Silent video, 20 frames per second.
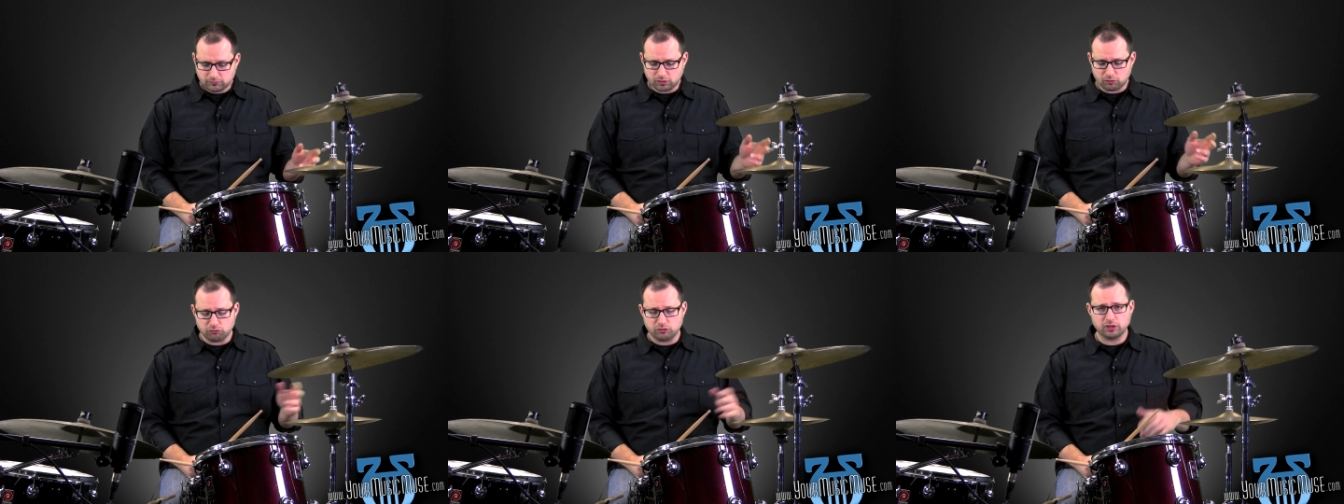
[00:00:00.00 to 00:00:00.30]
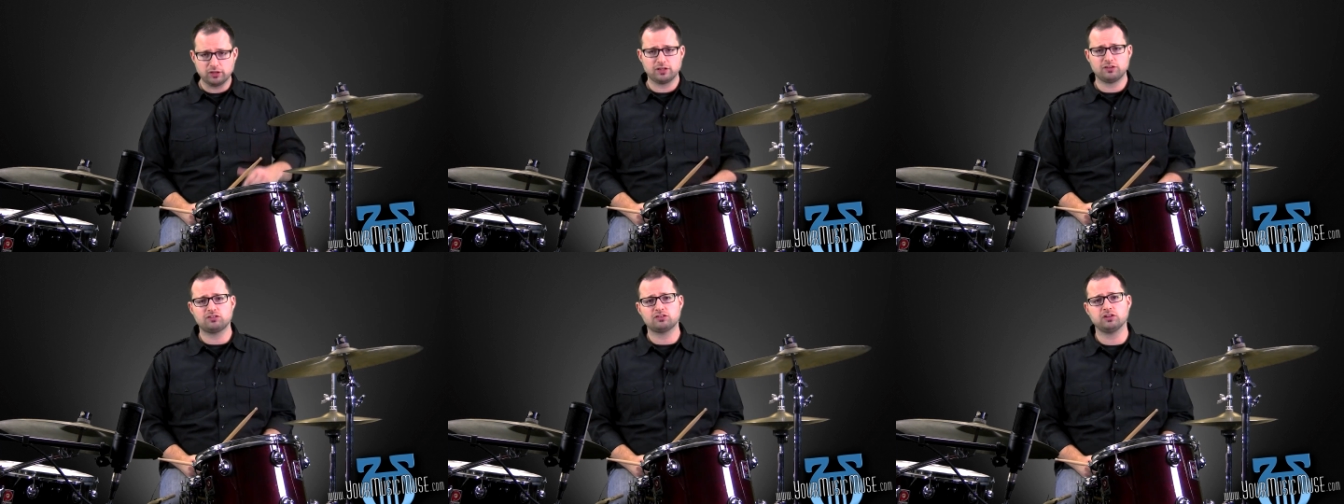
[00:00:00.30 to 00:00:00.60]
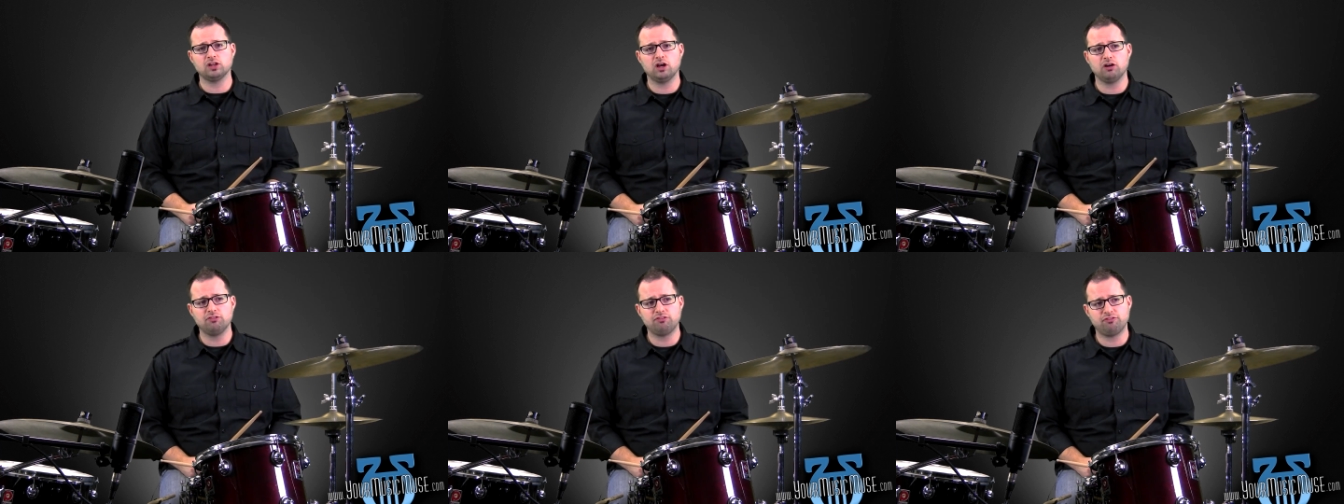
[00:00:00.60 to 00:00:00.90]
really
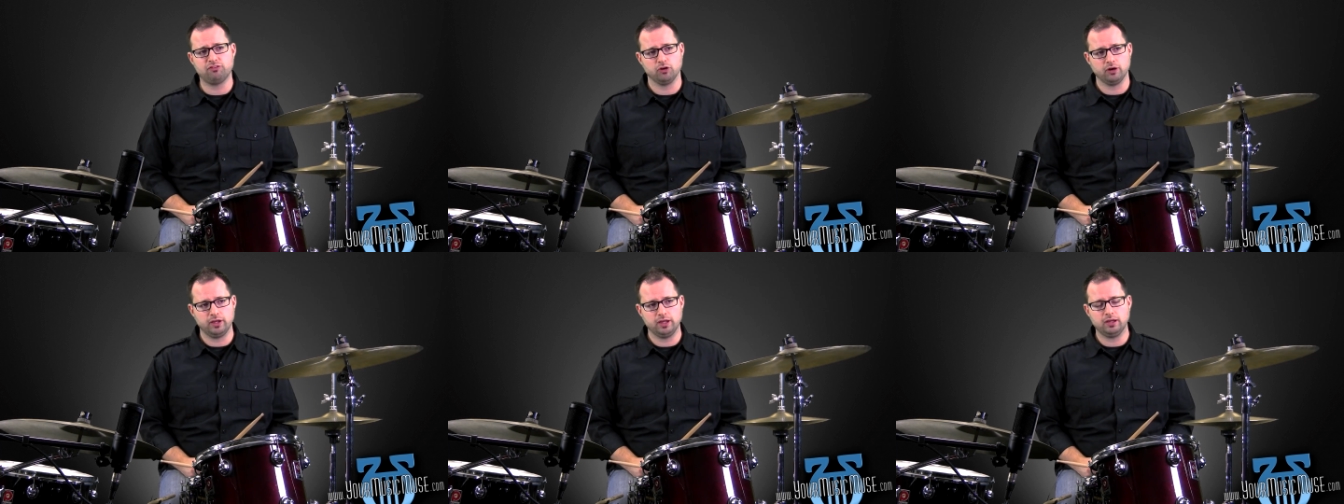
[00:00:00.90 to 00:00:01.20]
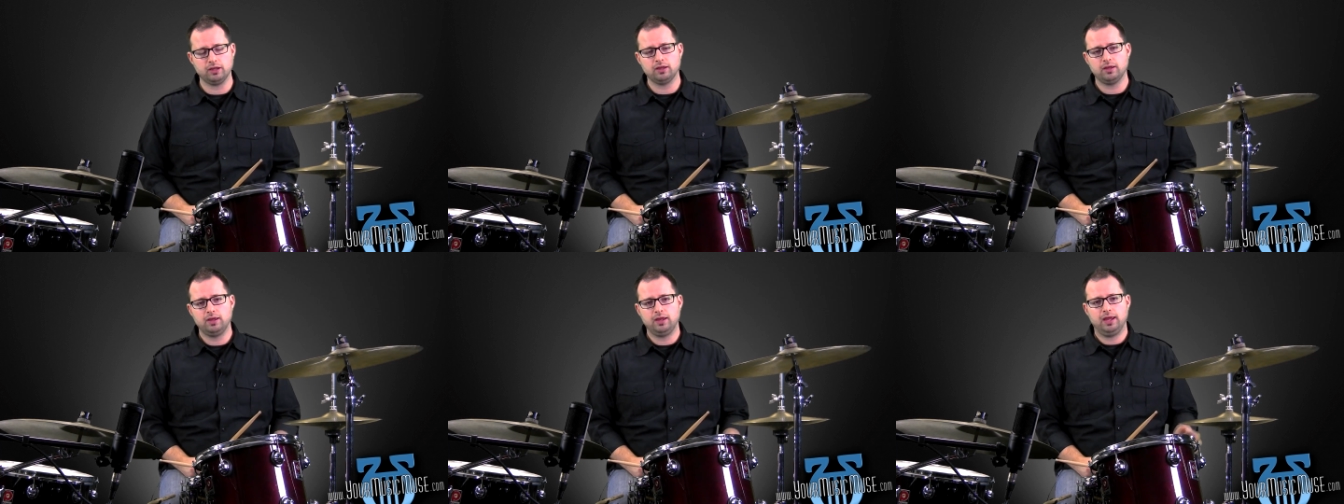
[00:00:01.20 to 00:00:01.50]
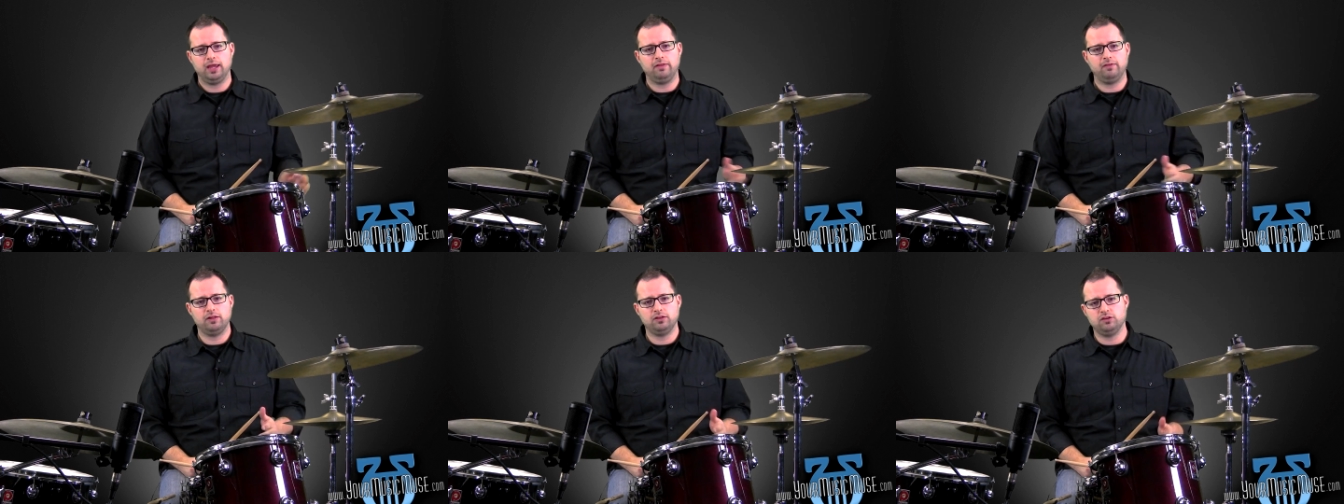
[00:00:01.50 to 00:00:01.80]
slow for you,
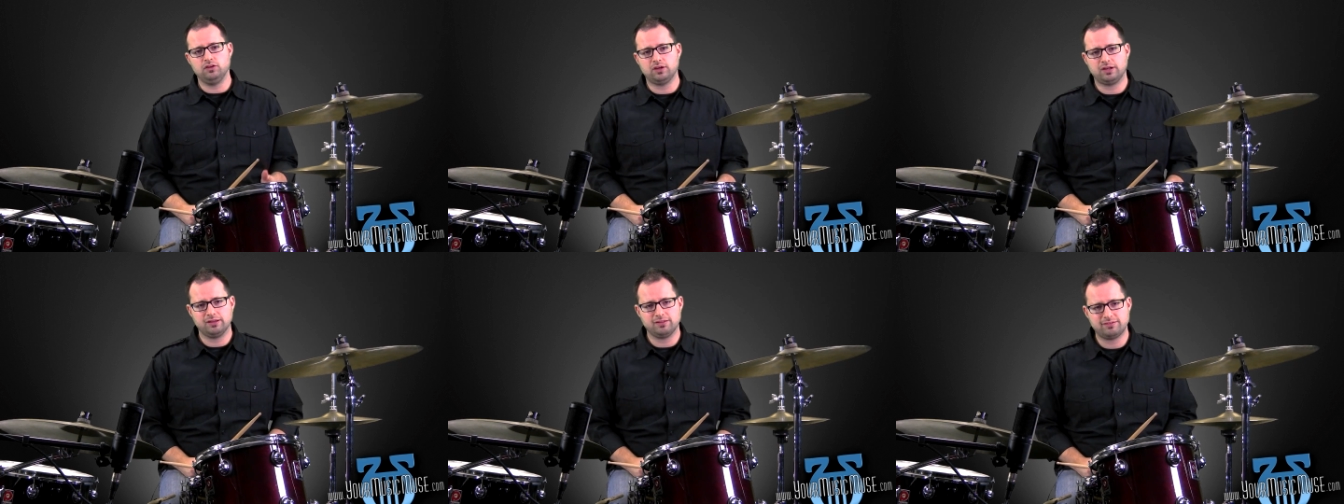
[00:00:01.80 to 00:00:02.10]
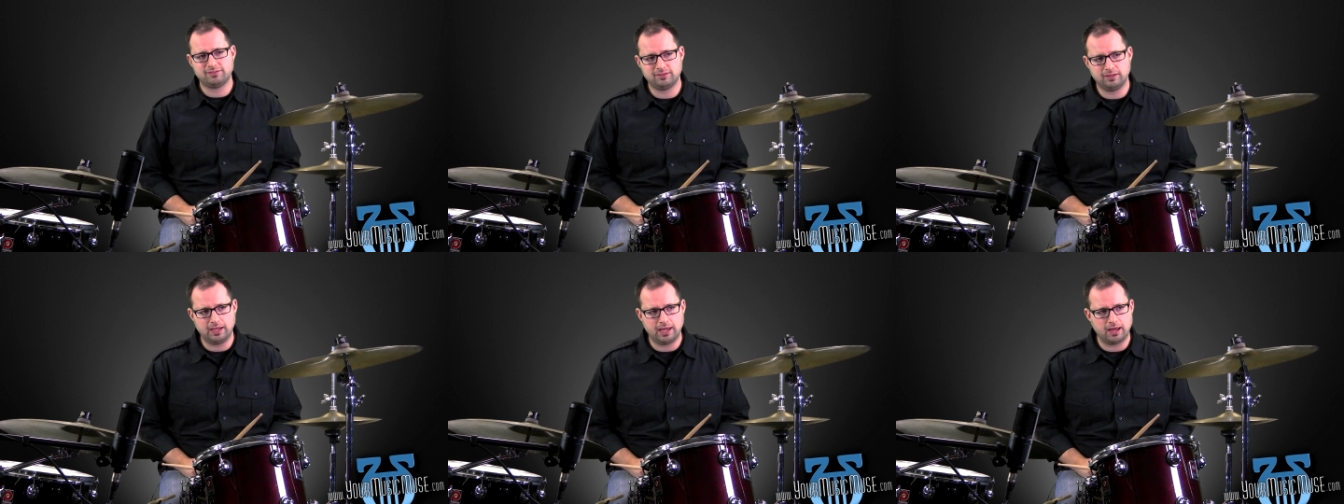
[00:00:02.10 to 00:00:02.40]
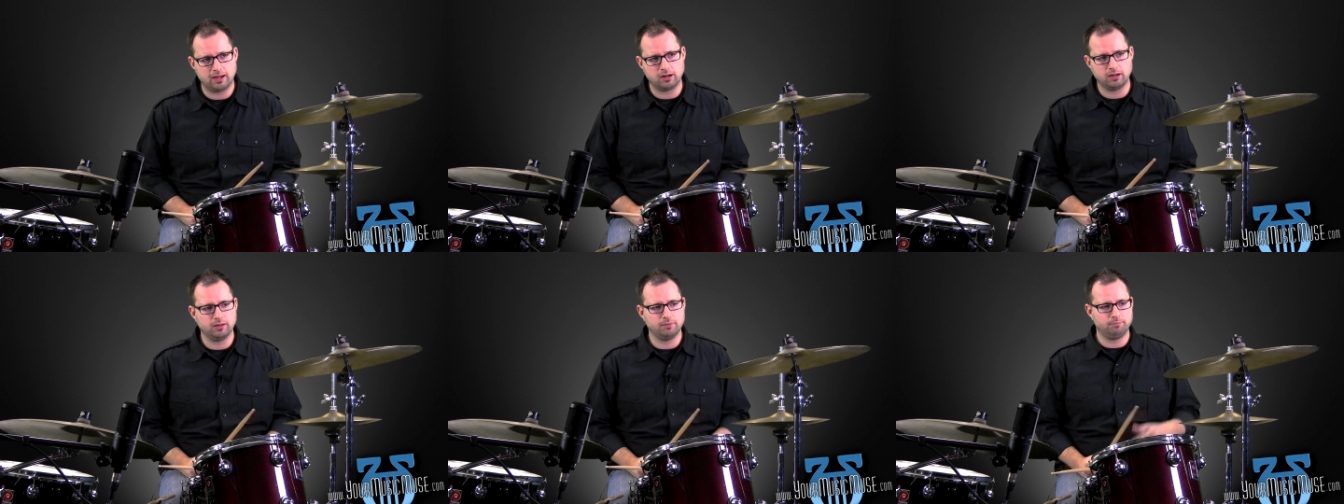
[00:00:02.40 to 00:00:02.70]
and then you can see
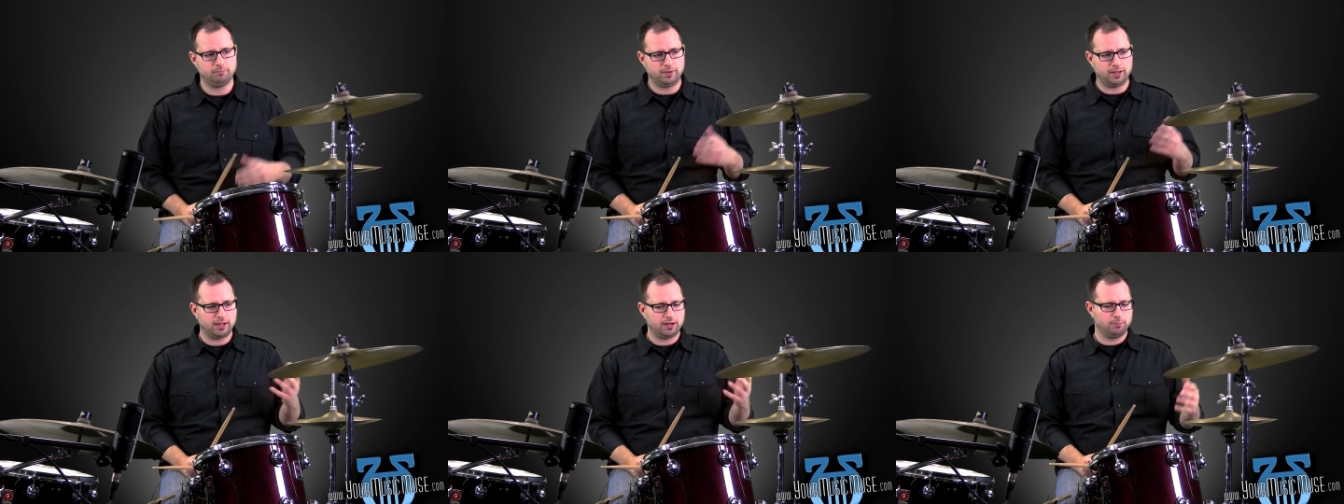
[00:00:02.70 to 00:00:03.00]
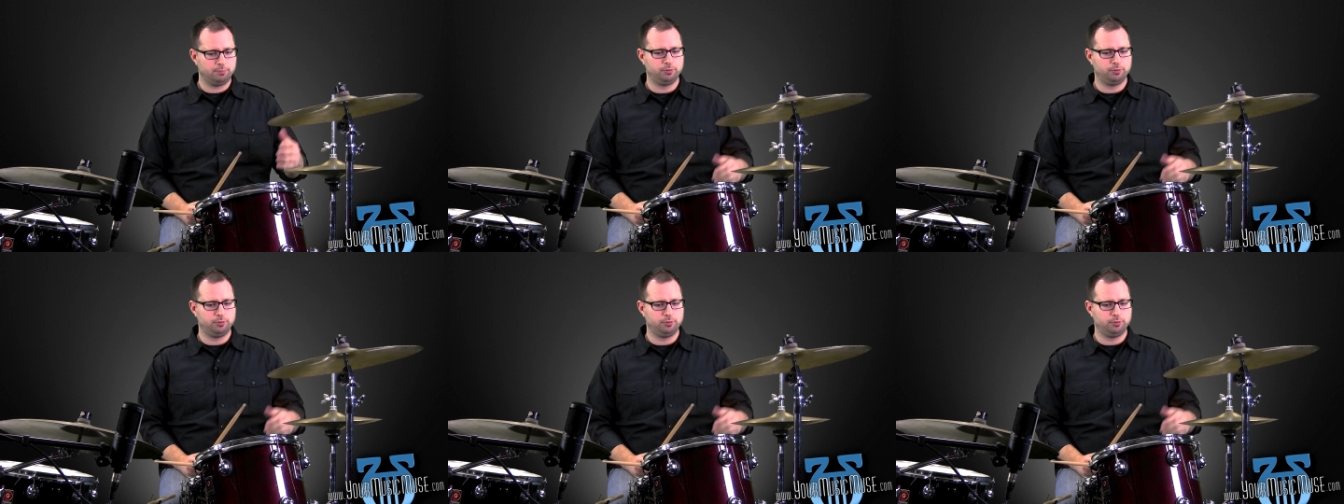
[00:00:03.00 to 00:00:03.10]
how to